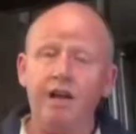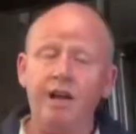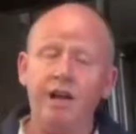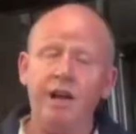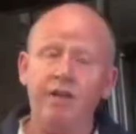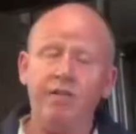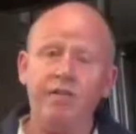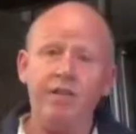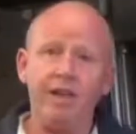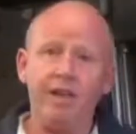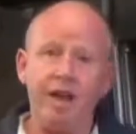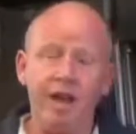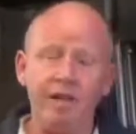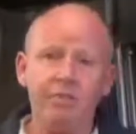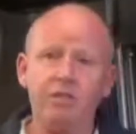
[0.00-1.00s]
Now, the
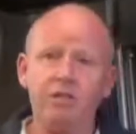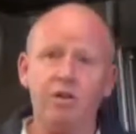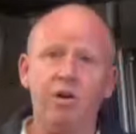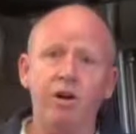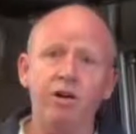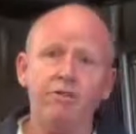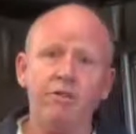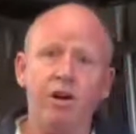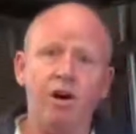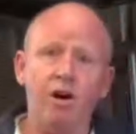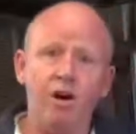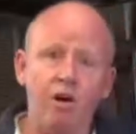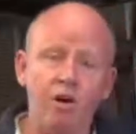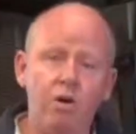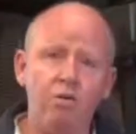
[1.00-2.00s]
upside of the
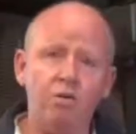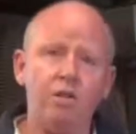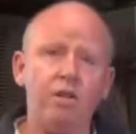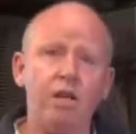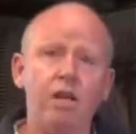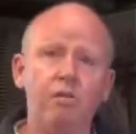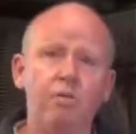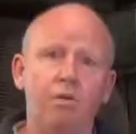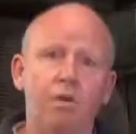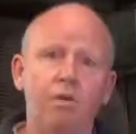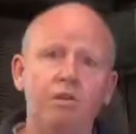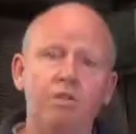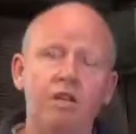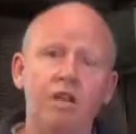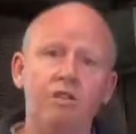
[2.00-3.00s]
whole thing
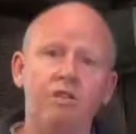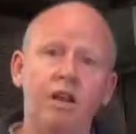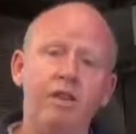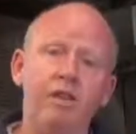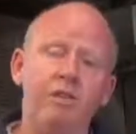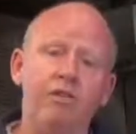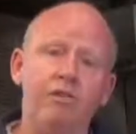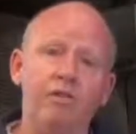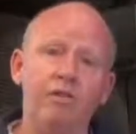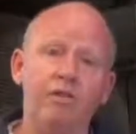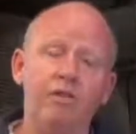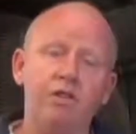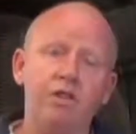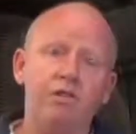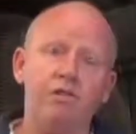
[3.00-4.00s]
is that in the
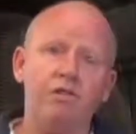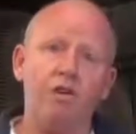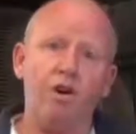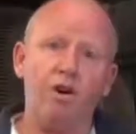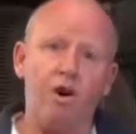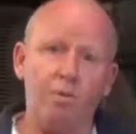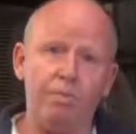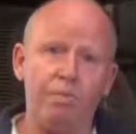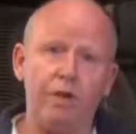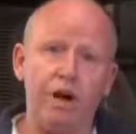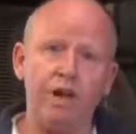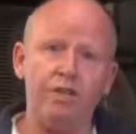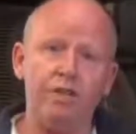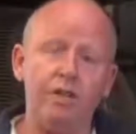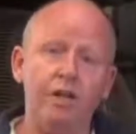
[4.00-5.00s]
first year of
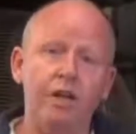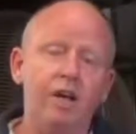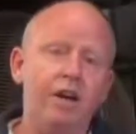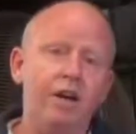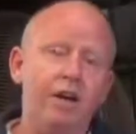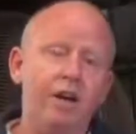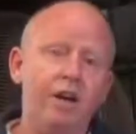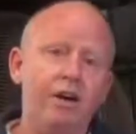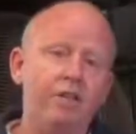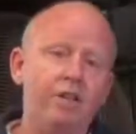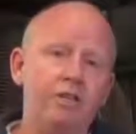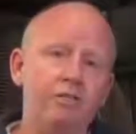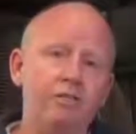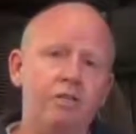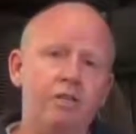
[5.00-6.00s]
operation, now
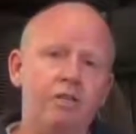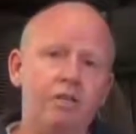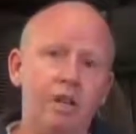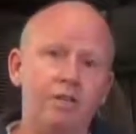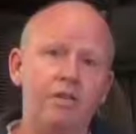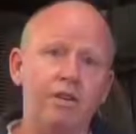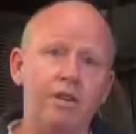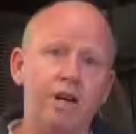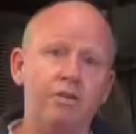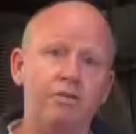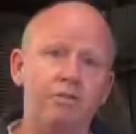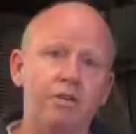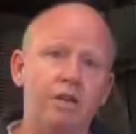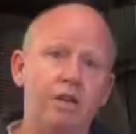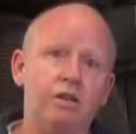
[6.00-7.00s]
this was 7
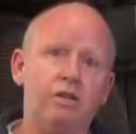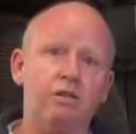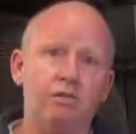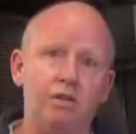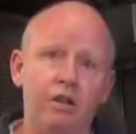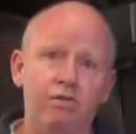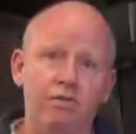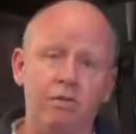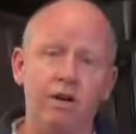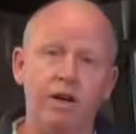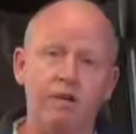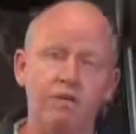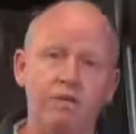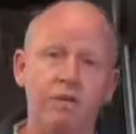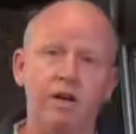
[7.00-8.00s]
days a week, 24
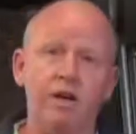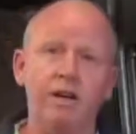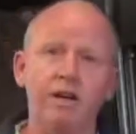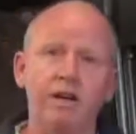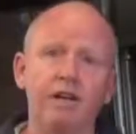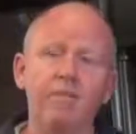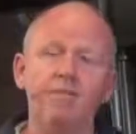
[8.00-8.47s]
hours a day,